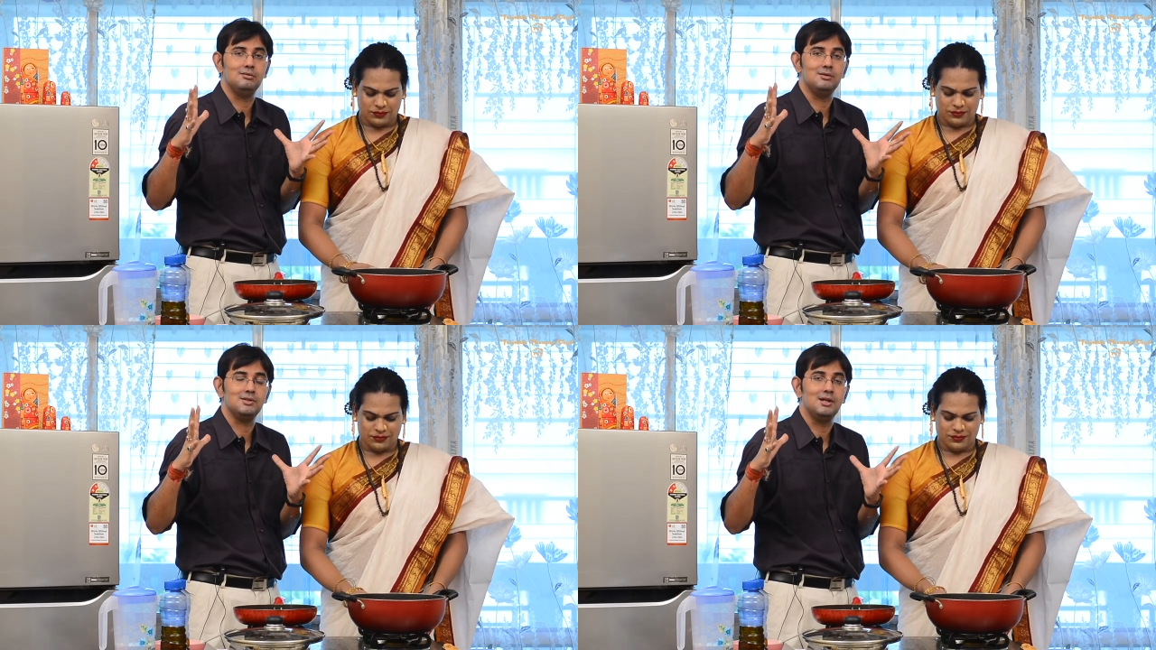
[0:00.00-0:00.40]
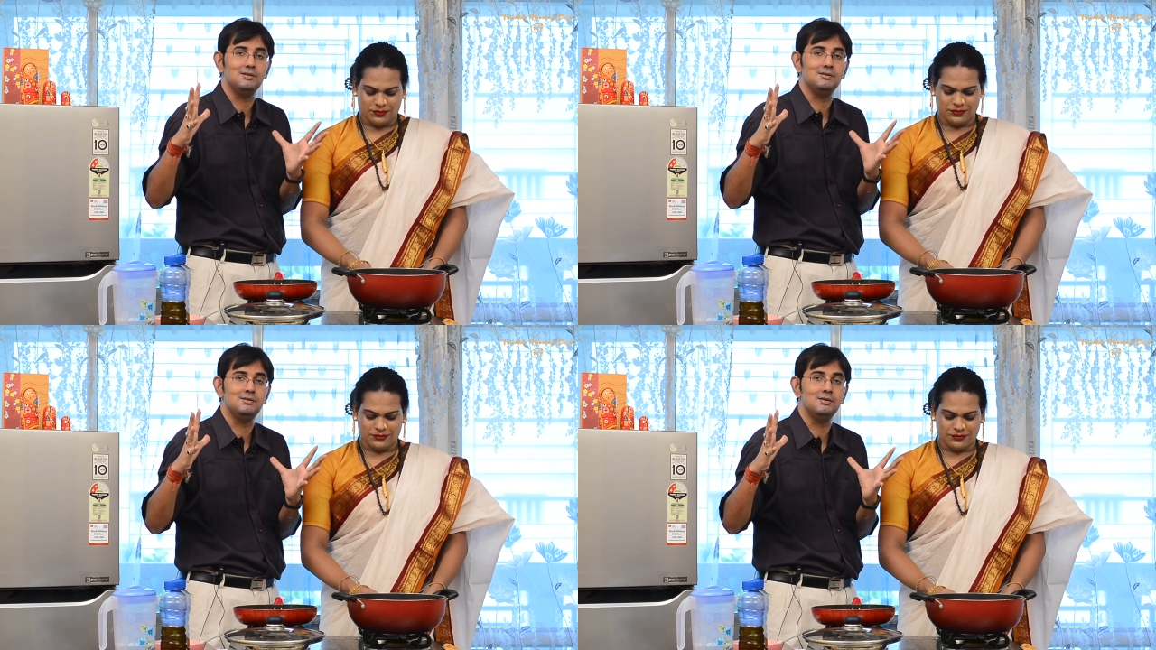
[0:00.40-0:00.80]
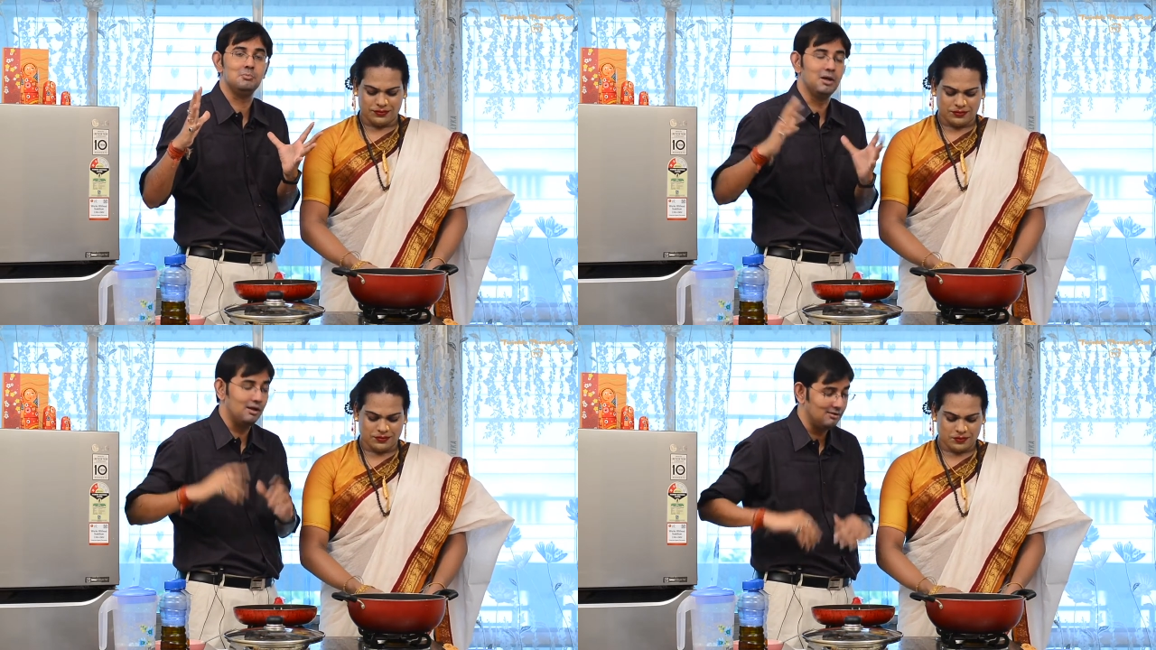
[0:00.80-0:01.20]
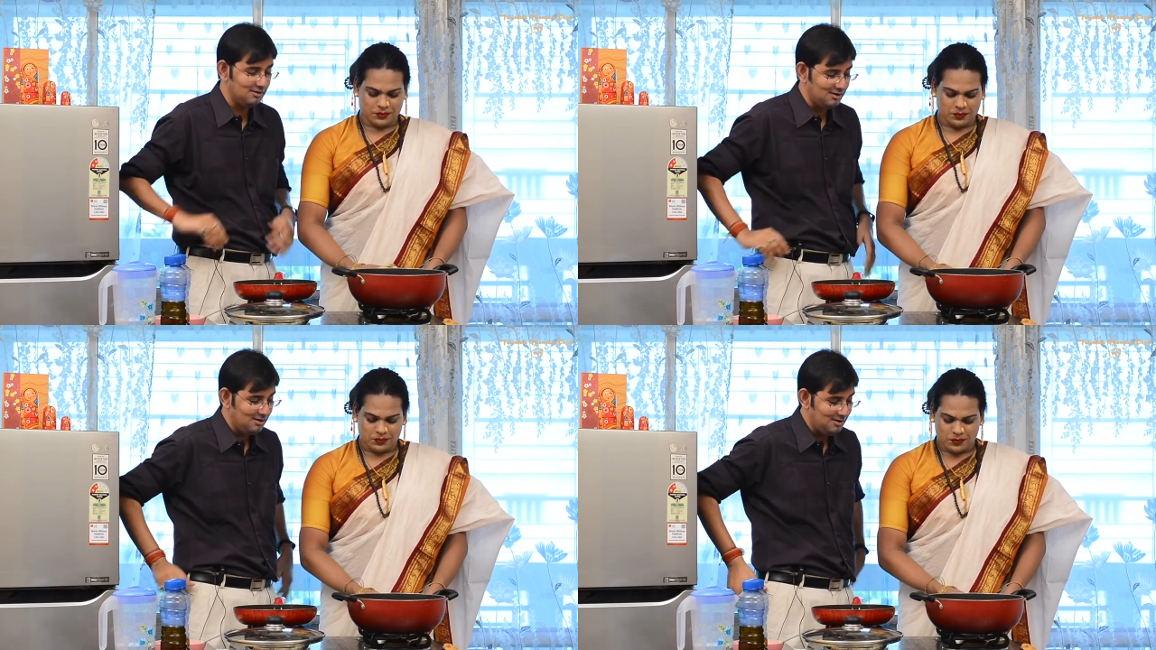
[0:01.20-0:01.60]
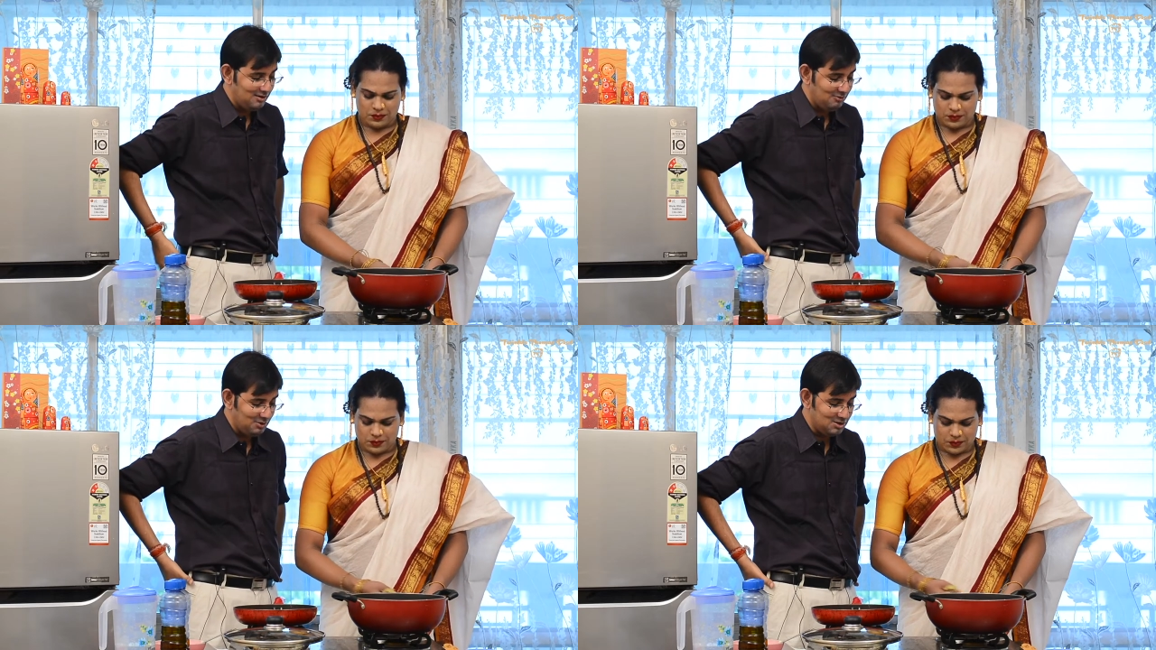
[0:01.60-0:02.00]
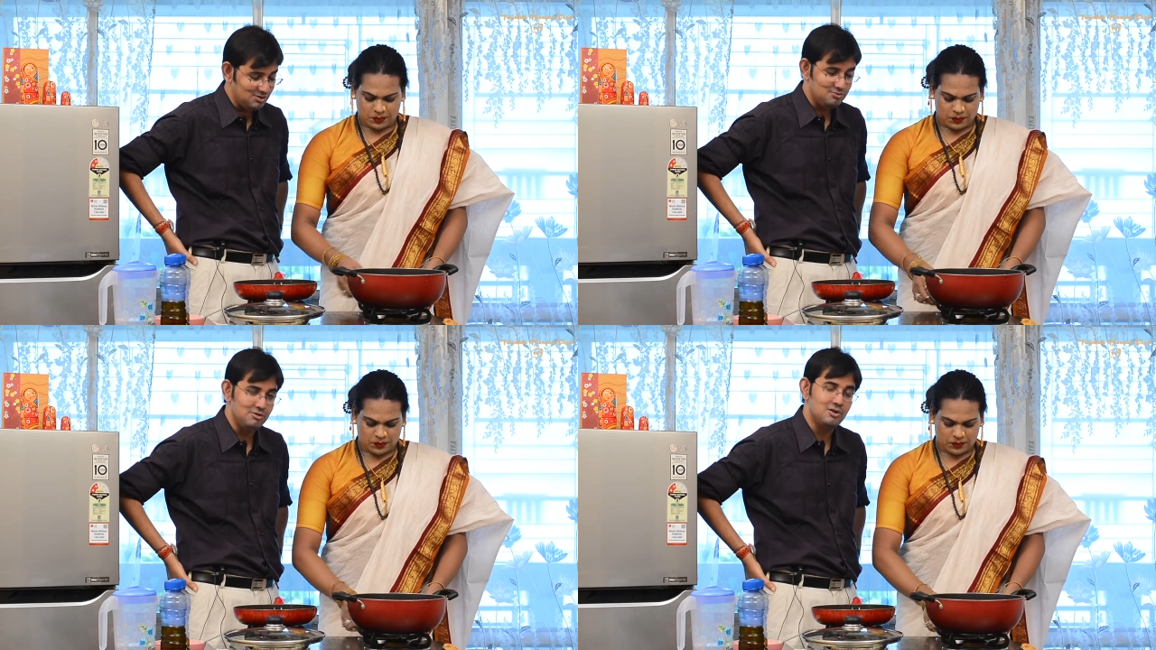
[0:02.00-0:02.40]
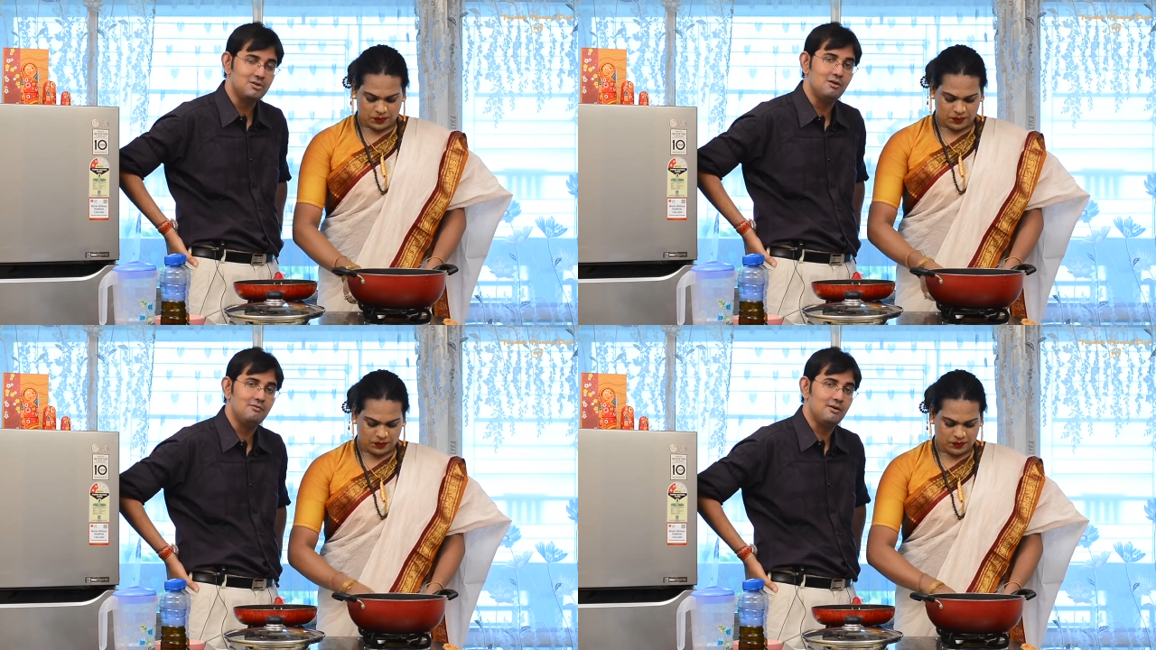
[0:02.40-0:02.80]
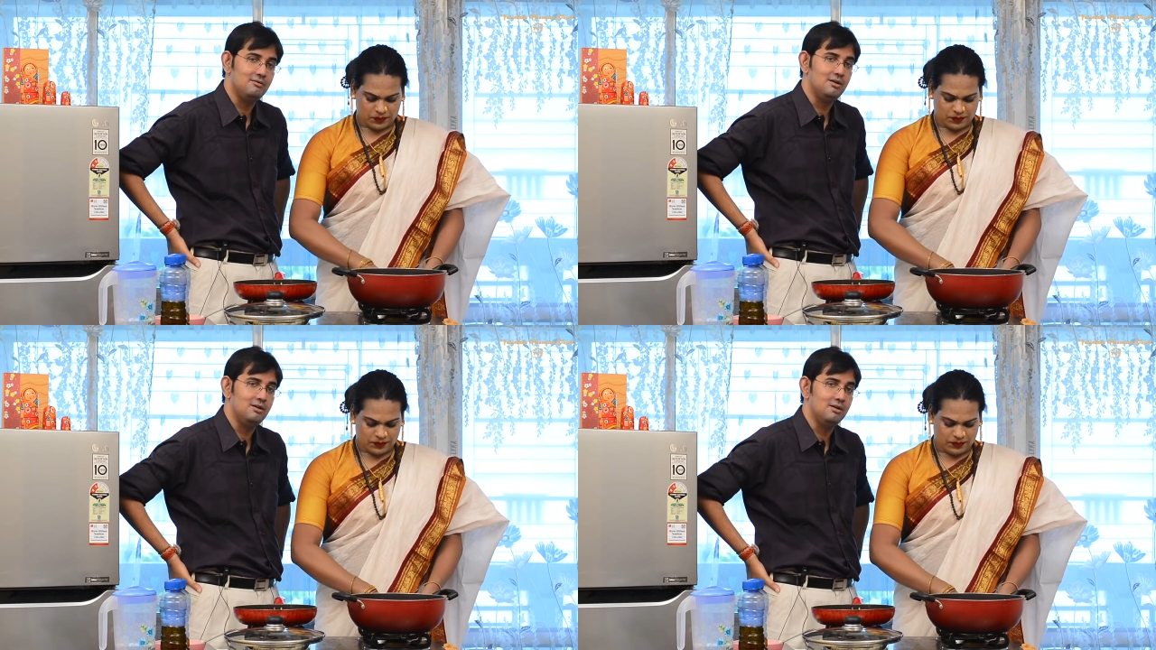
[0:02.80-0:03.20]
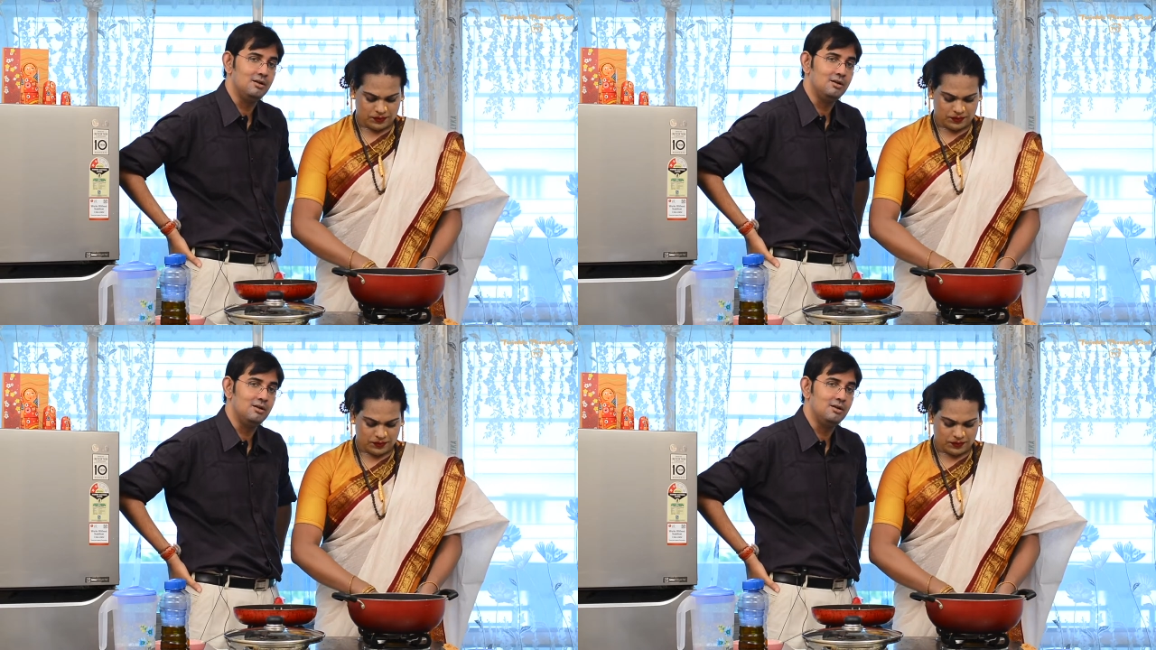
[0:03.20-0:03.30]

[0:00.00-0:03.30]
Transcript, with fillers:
Speaker 1: The size is this big, which is traditionally found in,